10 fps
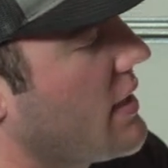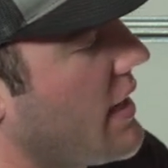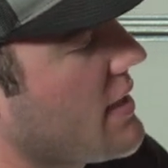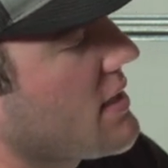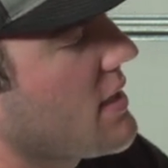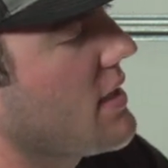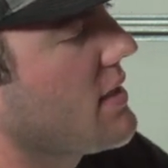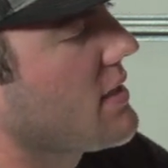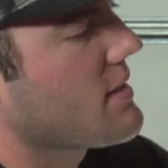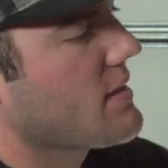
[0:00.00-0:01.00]
nicely
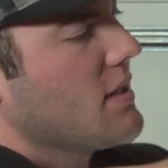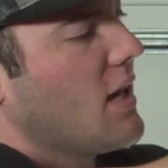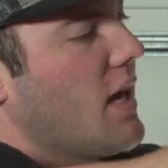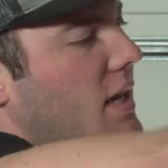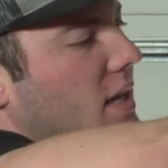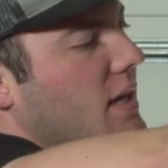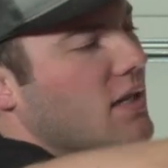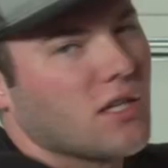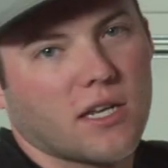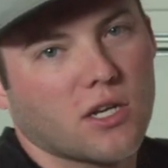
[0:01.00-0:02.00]
lock it
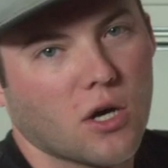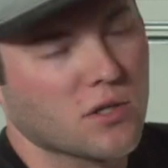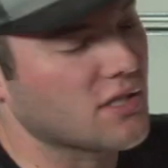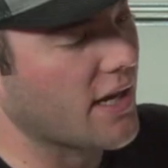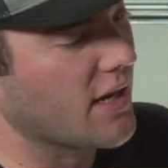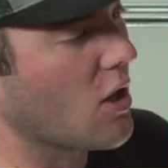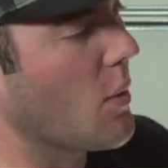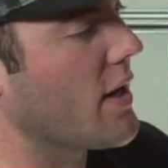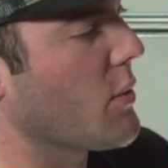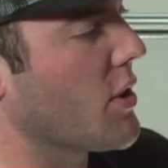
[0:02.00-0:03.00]
in and you know it's not gonna
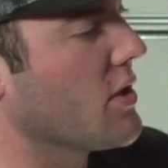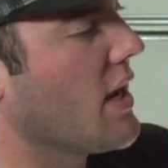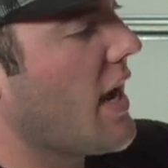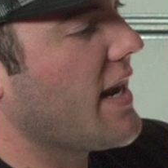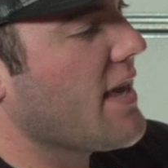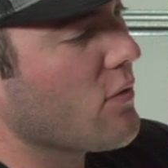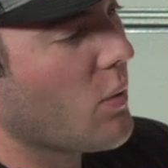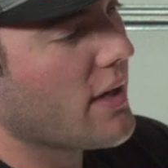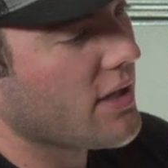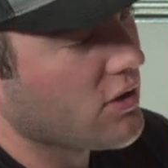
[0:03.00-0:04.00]
go anywhere. And even when